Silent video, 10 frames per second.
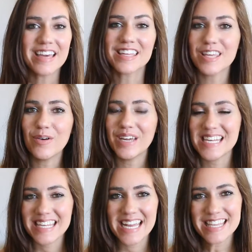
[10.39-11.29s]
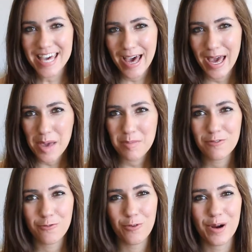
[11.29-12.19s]
So it is that
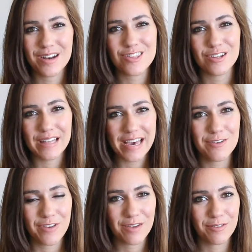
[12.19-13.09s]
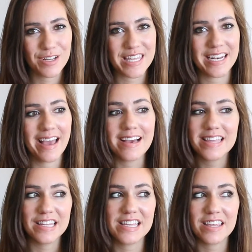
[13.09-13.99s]
time for July favorites, and I
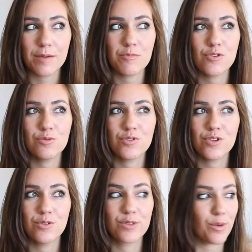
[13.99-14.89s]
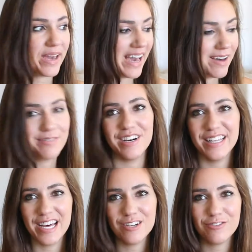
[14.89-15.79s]
accidentally skipped June too, so I have a
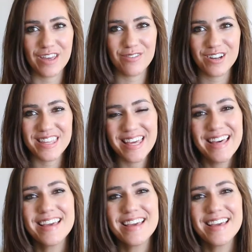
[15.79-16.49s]
lot of favorites.